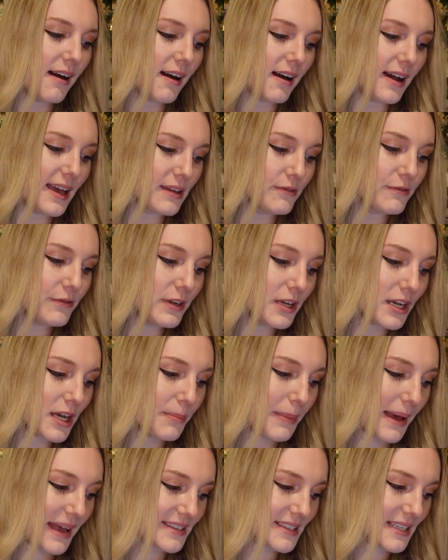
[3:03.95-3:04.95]
our infinite
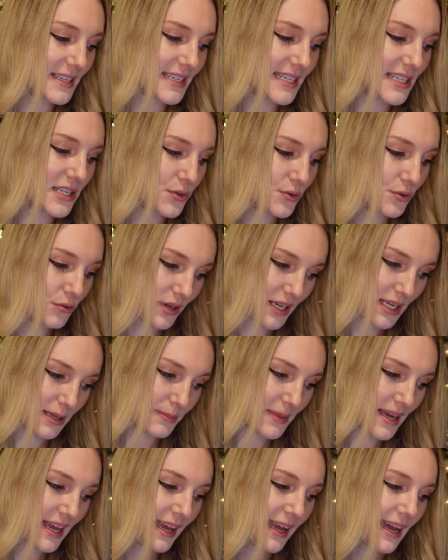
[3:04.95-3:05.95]
capacity to
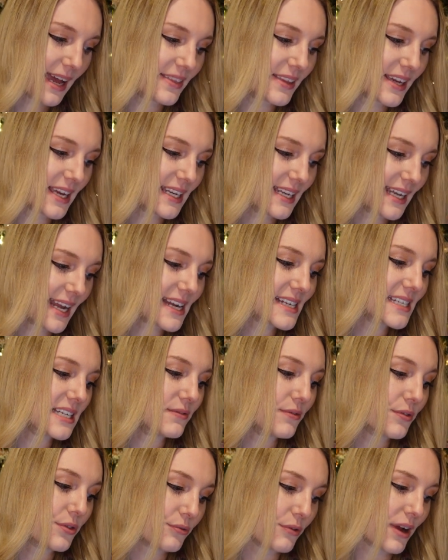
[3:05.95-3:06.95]
dream, and the
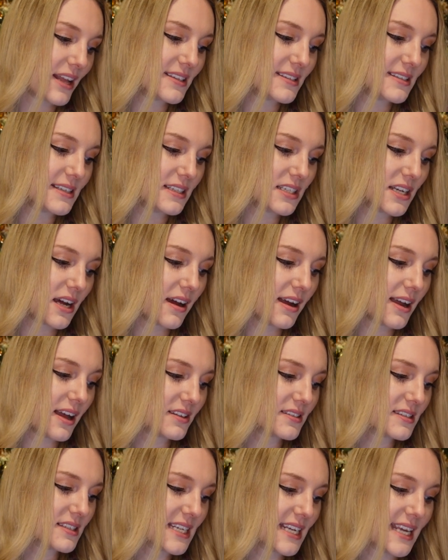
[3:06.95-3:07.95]
connective threads that tie
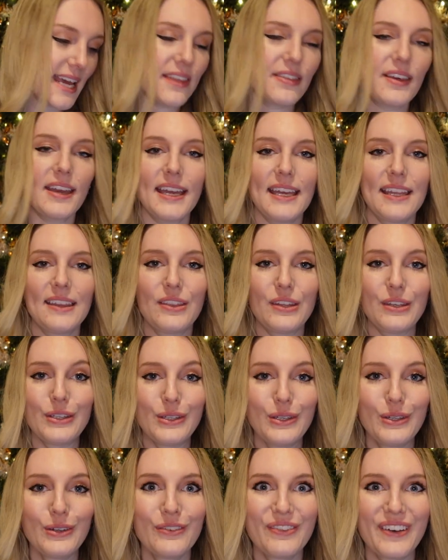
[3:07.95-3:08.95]
us together in the
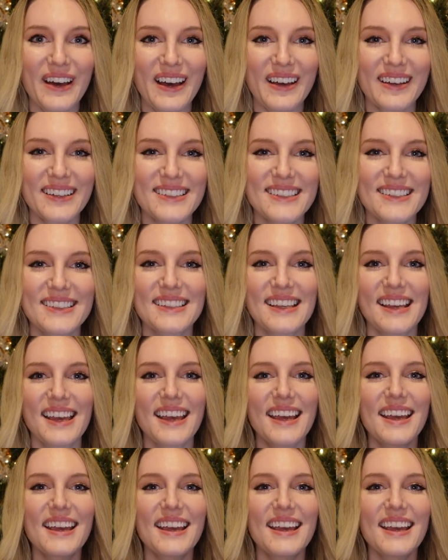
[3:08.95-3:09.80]
universe.